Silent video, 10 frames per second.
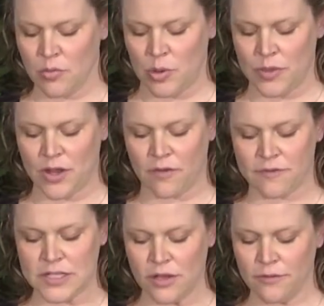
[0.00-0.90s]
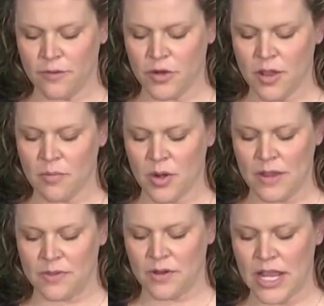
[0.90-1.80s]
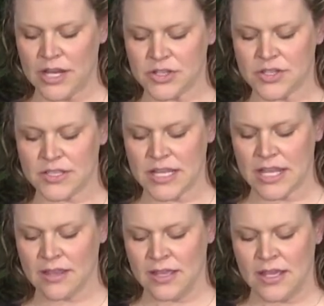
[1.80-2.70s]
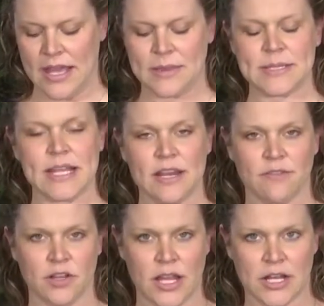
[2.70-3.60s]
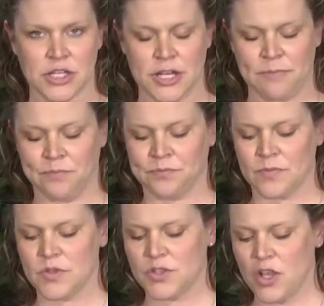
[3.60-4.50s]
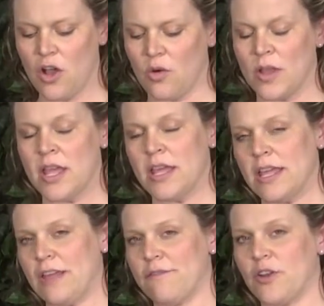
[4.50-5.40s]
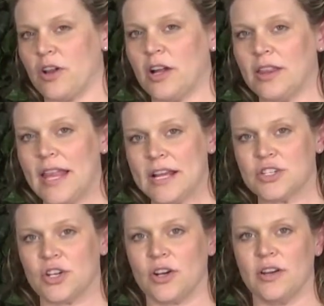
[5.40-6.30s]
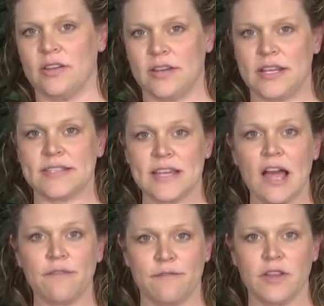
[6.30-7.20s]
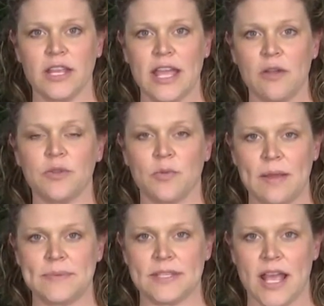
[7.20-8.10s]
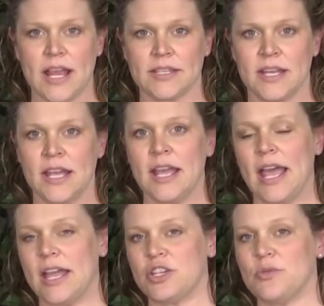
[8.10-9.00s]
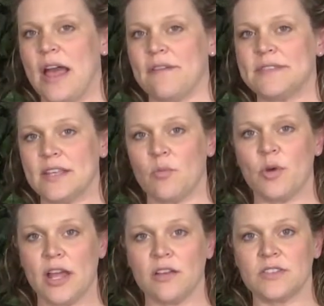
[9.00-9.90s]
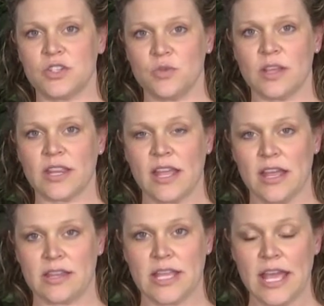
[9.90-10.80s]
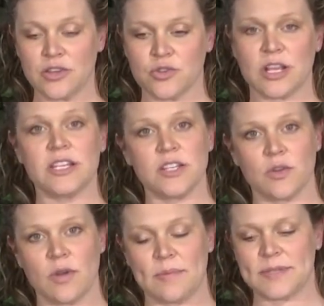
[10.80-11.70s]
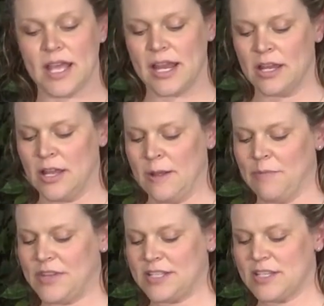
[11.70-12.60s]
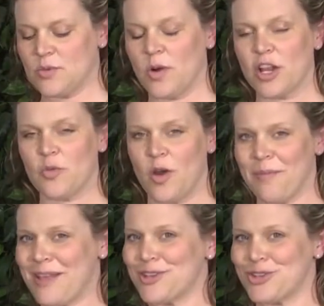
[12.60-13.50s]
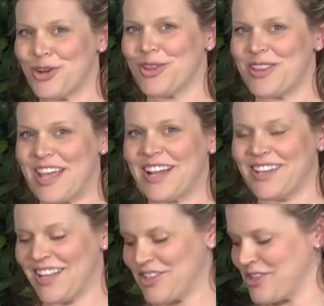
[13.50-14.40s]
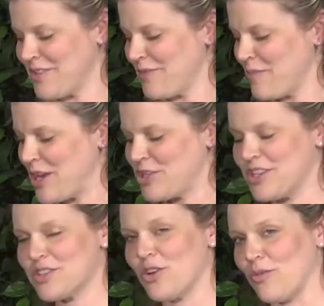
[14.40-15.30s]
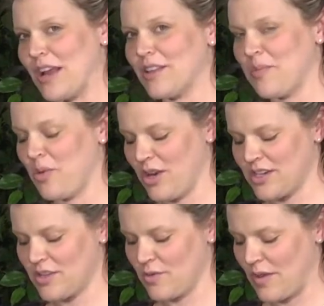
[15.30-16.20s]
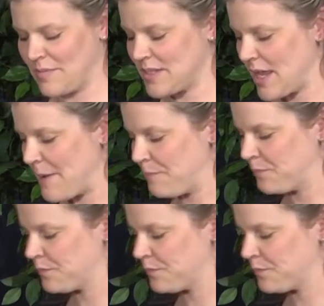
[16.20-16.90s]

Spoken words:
put their telephone number and their agency and the date of collection. So if your collector is not filling out the website and you have someone else doing the entry into the website, this is where you want to make sure that that collector's information is correctly put into the website.